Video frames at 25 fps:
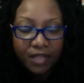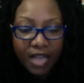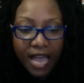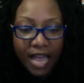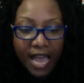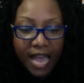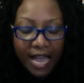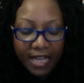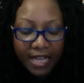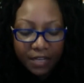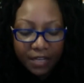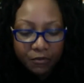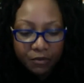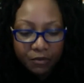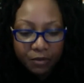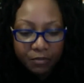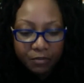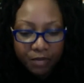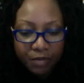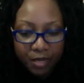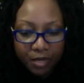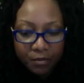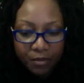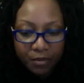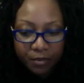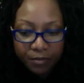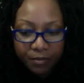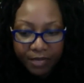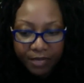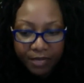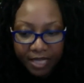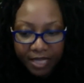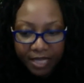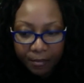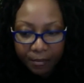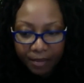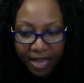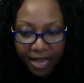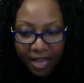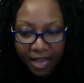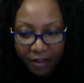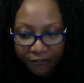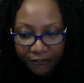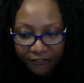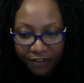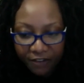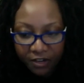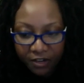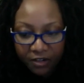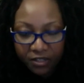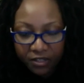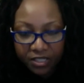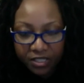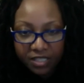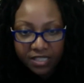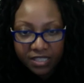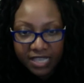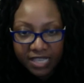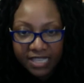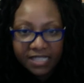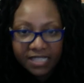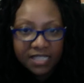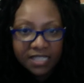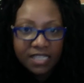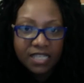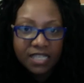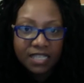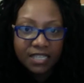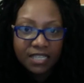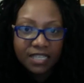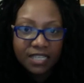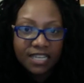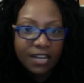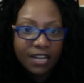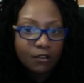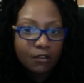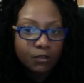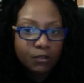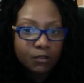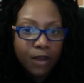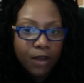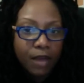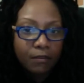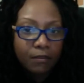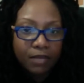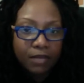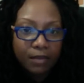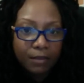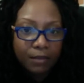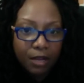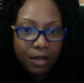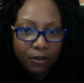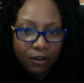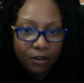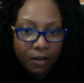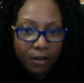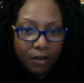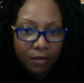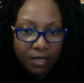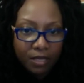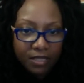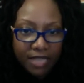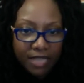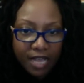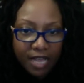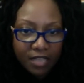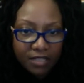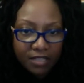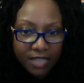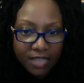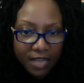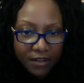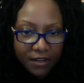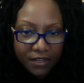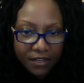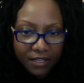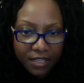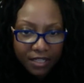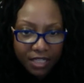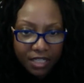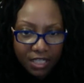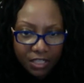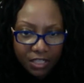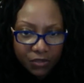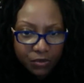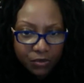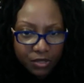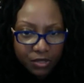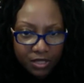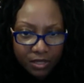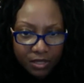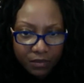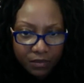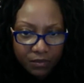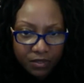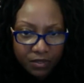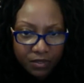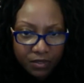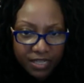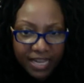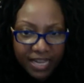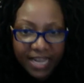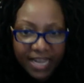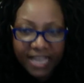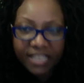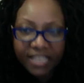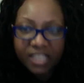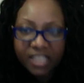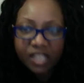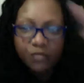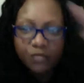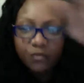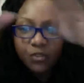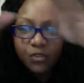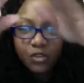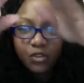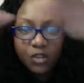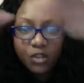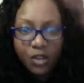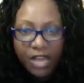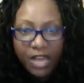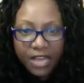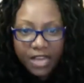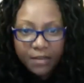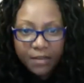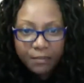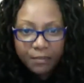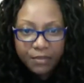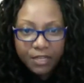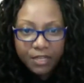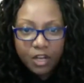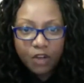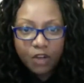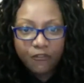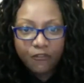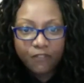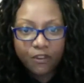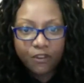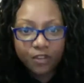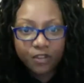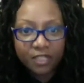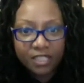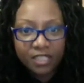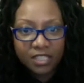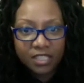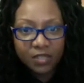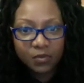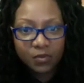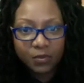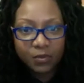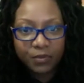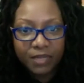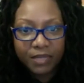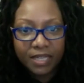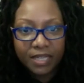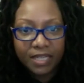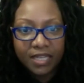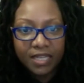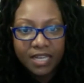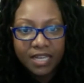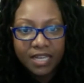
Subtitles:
I can remember being by a furnace. That's it. And that was probably at my grandma's house out in the country somewhere. They had this, you know how the big old furnaces would be?